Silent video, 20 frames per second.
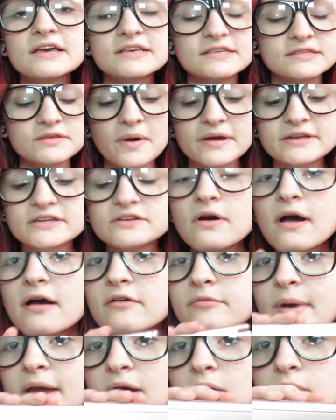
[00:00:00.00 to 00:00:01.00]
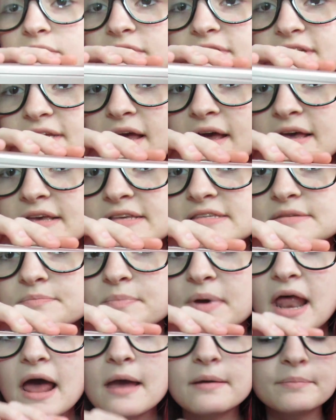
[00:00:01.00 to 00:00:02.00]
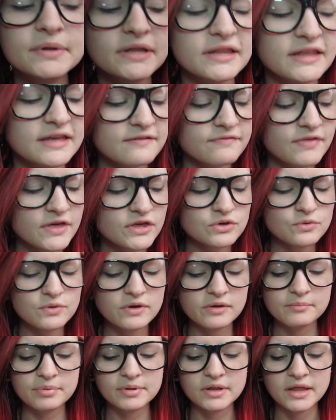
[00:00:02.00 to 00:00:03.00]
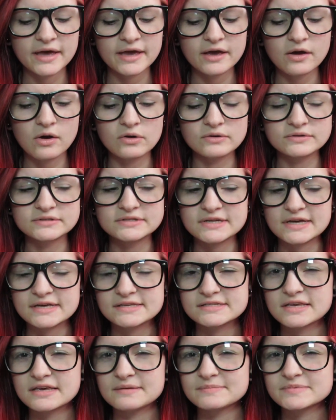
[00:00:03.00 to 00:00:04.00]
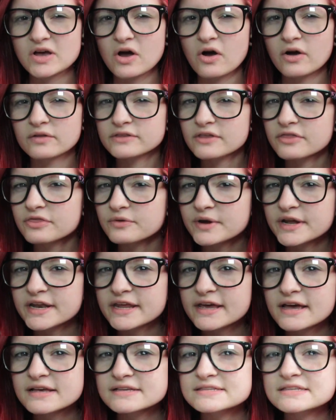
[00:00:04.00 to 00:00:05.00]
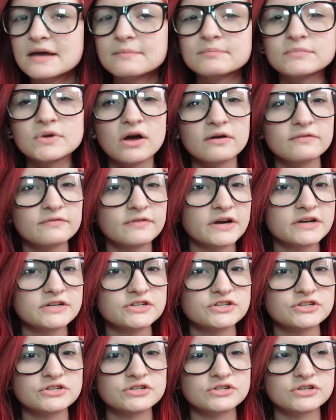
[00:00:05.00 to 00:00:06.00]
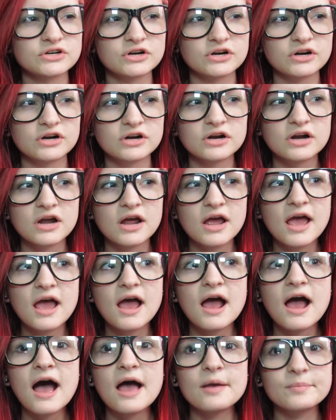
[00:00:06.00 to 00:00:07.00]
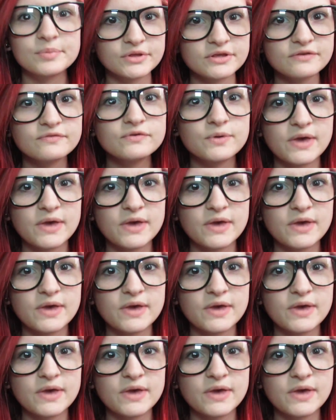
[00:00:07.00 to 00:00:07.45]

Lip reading: So I do have my old DS, but I believe that you can play old DS games on the 3DS. I'm not very sure. I believe you